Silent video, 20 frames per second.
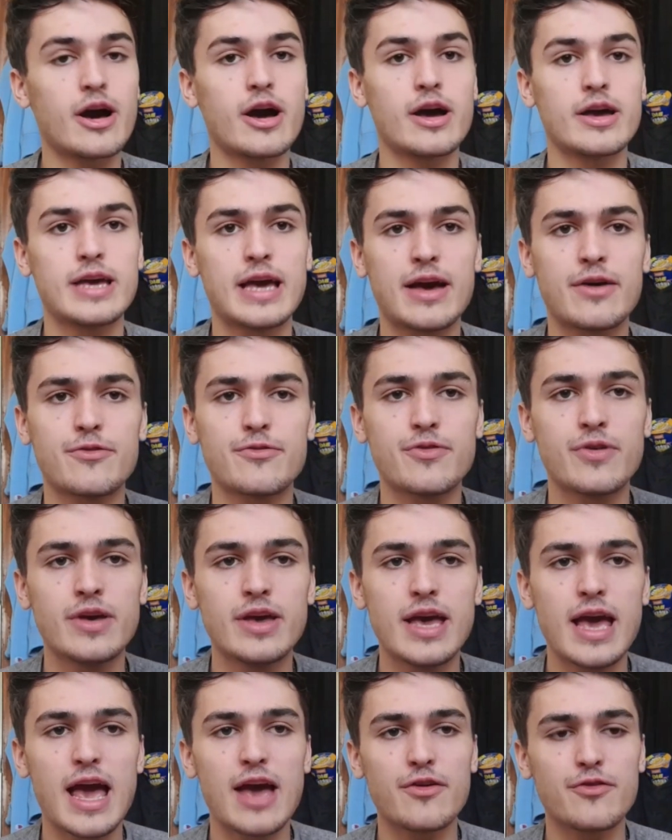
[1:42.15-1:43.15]
I have
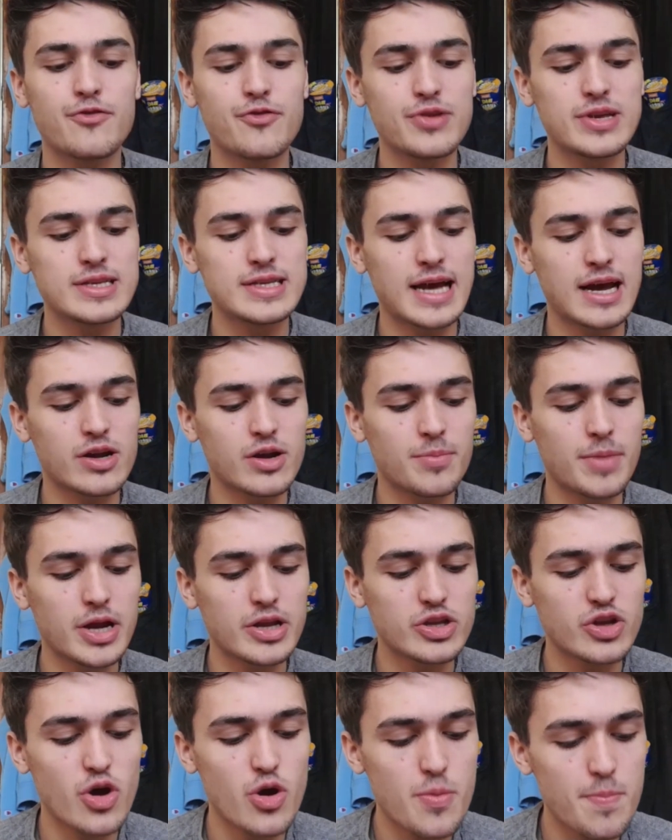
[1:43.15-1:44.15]
everything down on my
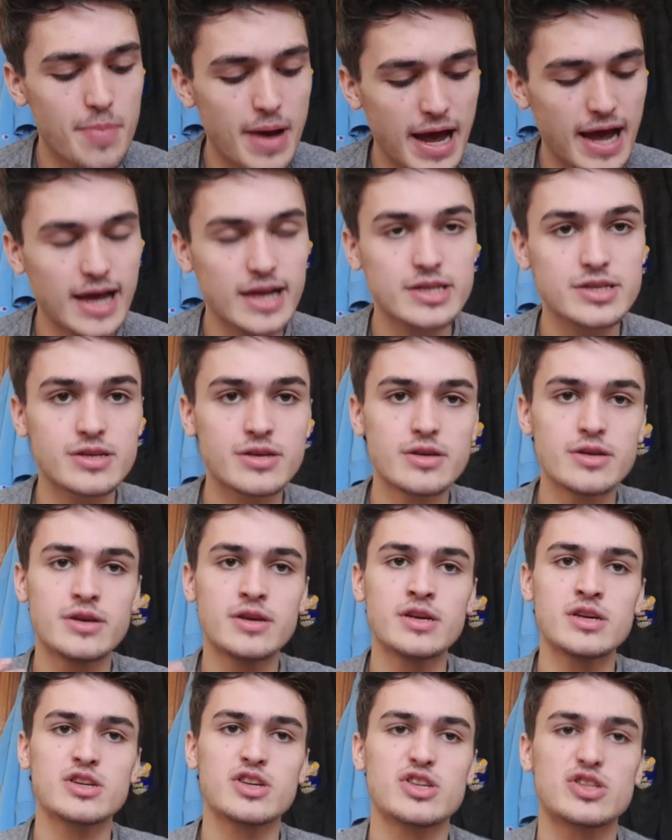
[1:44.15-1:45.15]
notepad
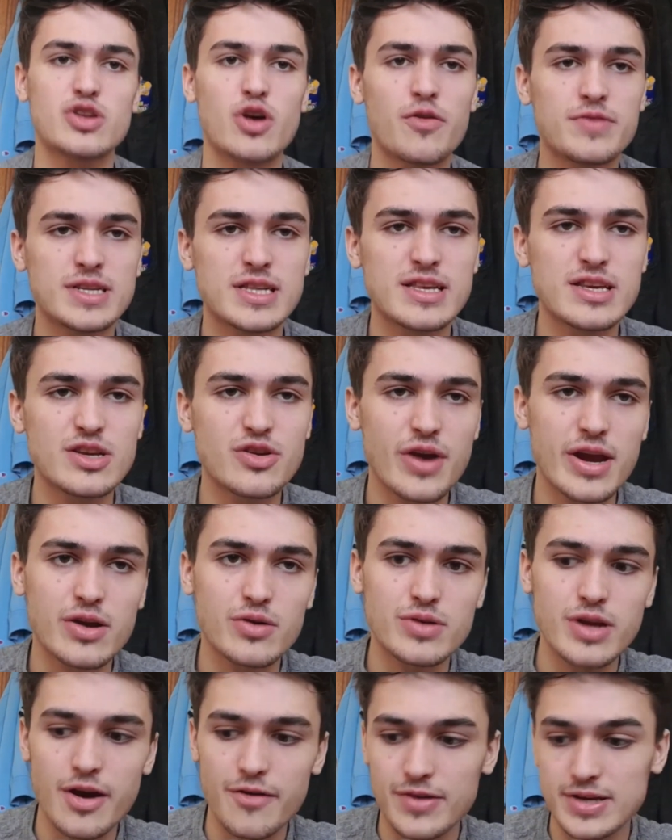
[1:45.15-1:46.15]
because obviously cranial
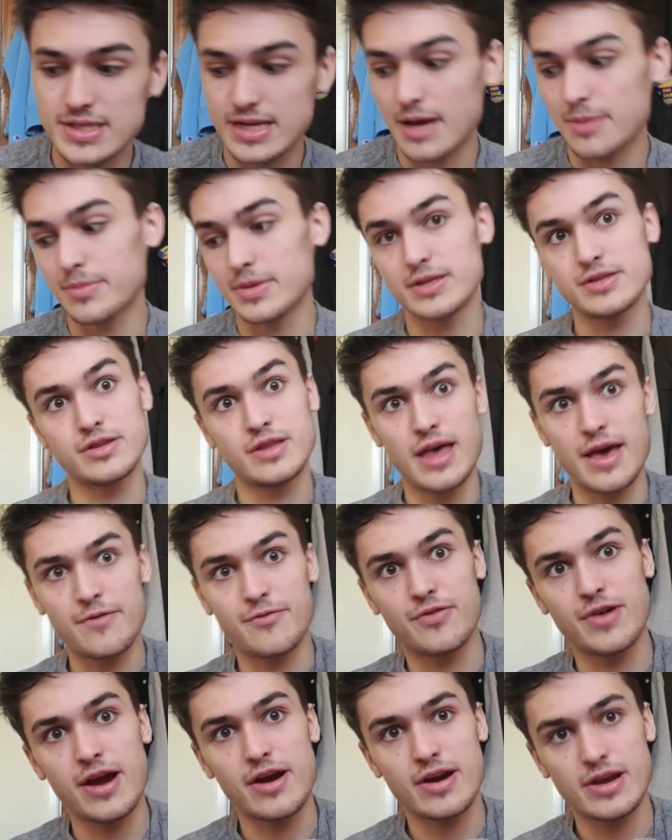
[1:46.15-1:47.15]
nerve exam,
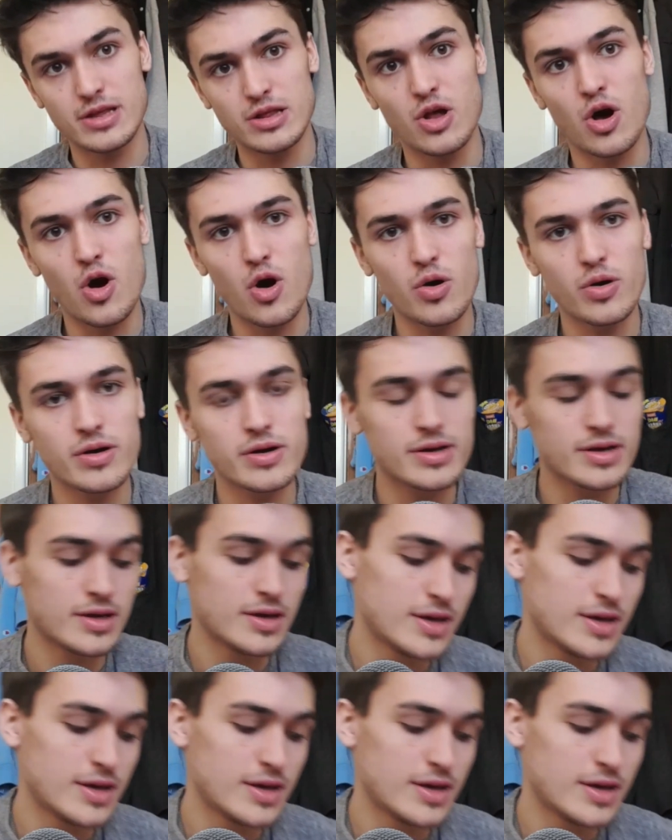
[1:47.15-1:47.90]
they're very long.